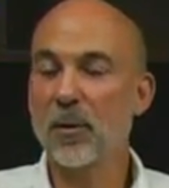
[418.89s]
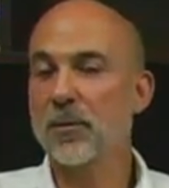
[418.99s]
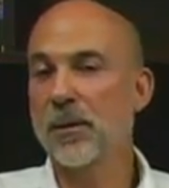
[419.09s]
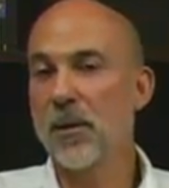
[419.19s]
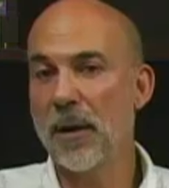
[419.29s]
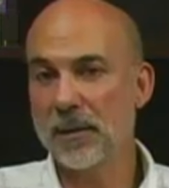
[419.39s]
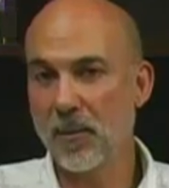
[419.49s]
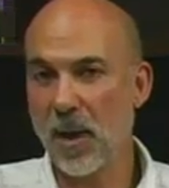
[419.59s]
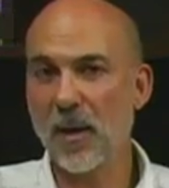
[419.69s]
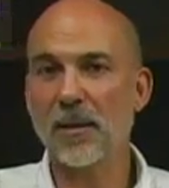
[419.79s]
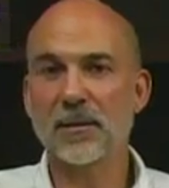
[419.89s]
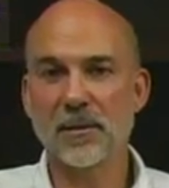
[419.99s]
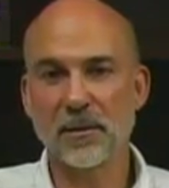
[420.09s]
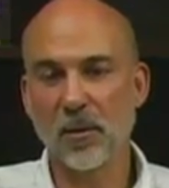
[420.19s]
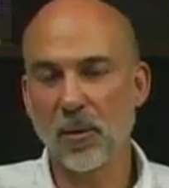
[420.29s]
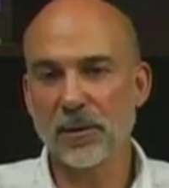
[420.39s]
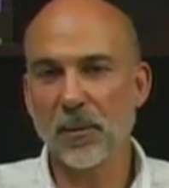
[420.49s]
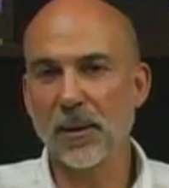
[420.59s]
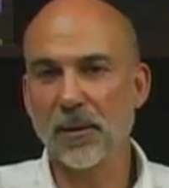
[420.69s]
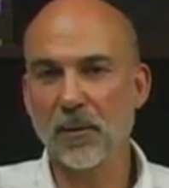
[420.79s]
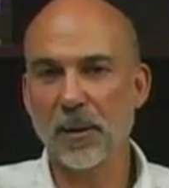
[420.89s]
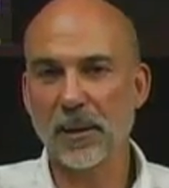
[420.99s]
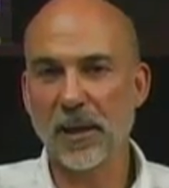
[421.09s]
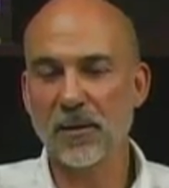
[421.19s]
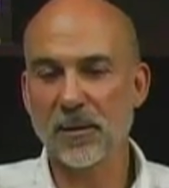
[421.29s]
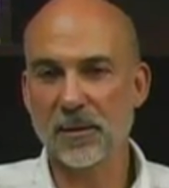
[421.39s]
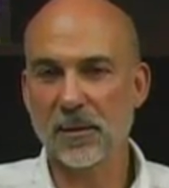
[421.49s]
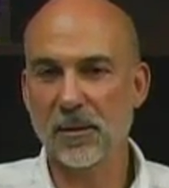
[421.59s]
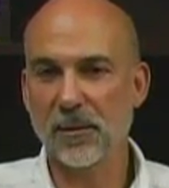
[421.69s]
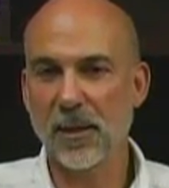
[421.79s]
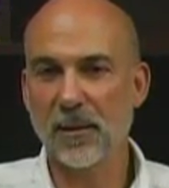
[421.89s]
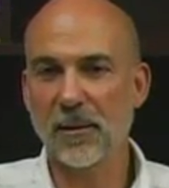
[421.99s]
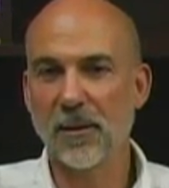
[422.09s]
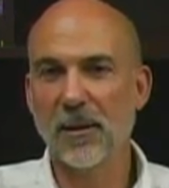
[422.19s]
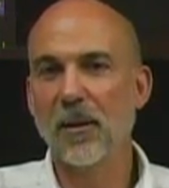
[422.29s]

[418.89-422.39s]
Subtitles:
course we know antibiotics and steroids and many other medications can do that,